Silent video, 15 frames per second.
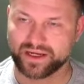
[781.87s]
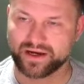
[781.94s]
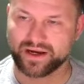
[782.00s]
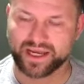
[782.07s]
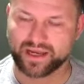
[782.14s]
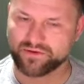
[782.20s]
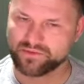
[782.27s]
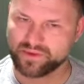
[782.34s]
Now I
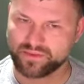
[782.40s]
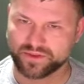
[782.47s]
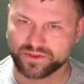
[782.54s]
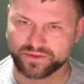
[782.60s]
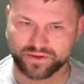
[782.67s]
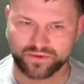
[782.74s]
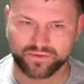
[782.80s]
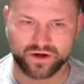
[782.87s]
can't remember which
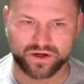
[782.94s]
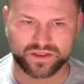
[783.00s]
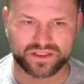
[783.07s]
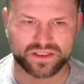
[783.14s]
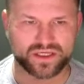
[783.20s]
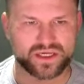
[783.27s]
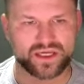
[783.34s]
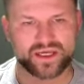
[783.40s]
one it
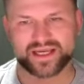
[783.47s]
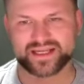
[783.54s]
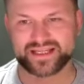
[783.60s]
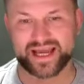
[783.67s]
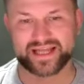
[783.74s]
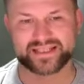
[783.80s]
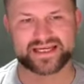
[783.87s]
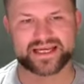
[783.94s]
was because
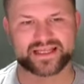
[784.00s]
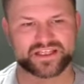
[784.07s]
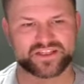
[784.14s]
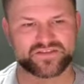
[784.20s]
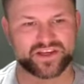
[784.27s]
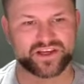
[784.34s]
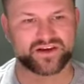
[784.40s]
I had to cut this video